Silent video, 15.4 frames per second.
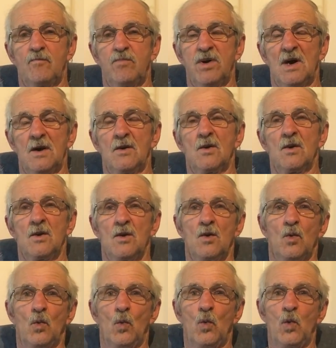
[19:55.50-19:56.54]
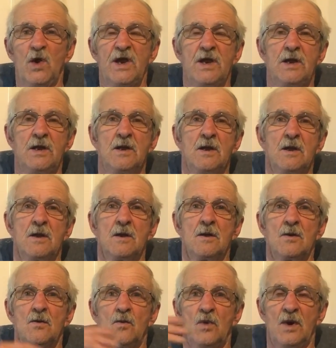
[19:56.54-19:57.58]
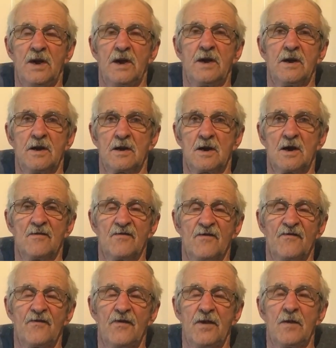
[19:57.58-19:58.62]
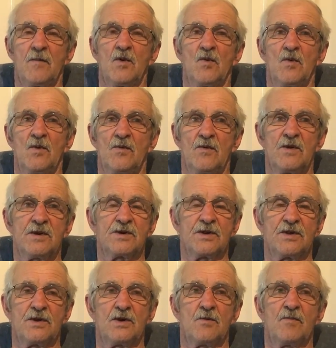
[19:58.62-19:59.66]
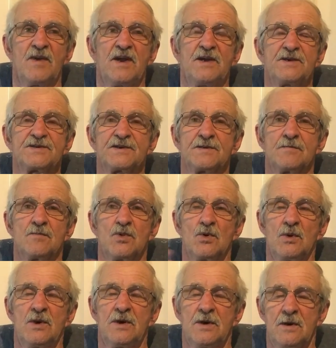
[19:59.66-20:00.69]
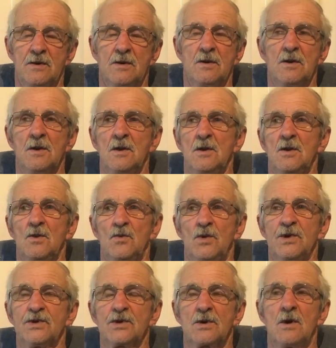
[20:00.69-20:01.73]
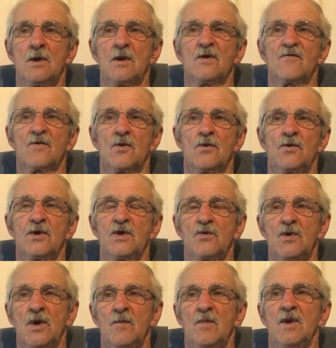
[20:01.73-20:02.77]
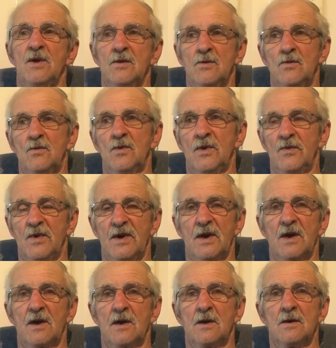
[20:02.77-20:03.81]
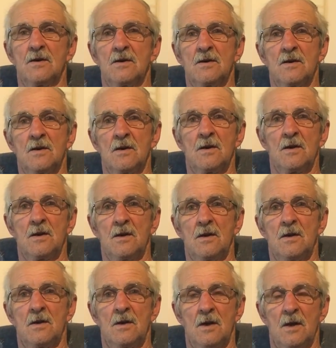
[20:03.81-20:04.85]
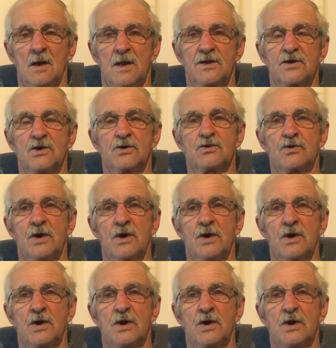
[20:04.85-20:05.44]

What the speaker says: but we went in and covered for them. And when we went to their base in Berlin, we took all of our own equipment. We went on a electric